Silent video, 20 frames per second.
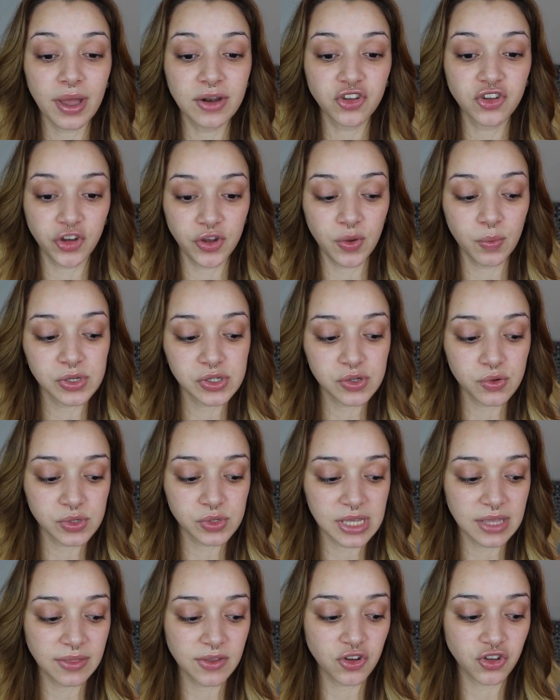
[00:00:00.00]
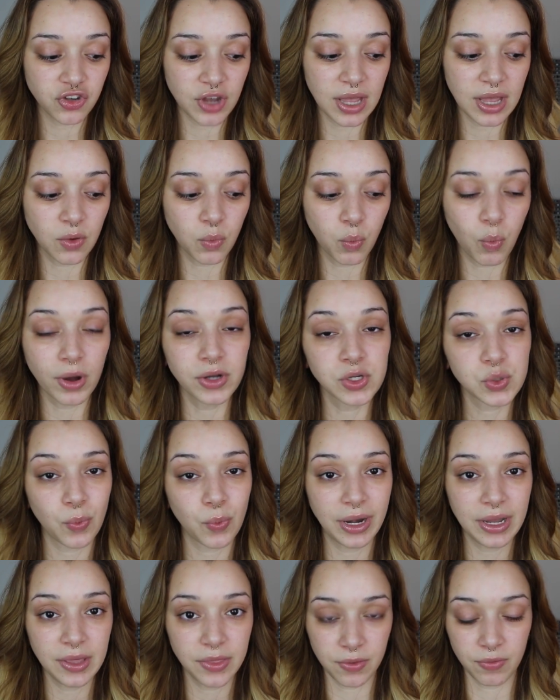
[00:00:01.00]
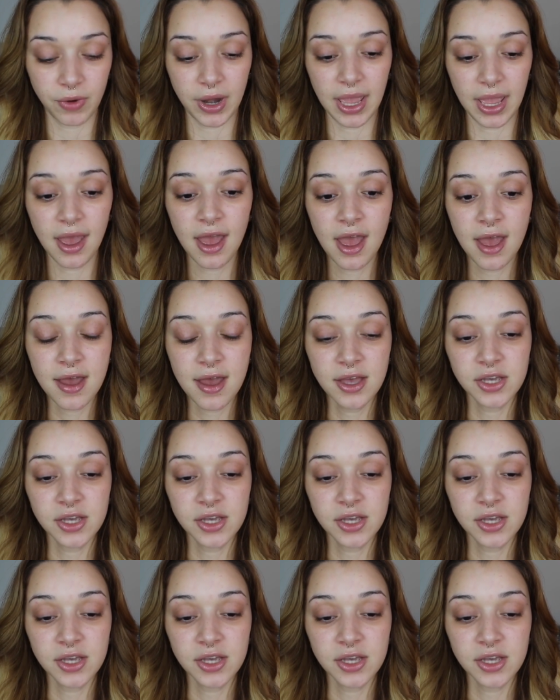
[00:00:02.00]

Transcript: and she was using the shade 123.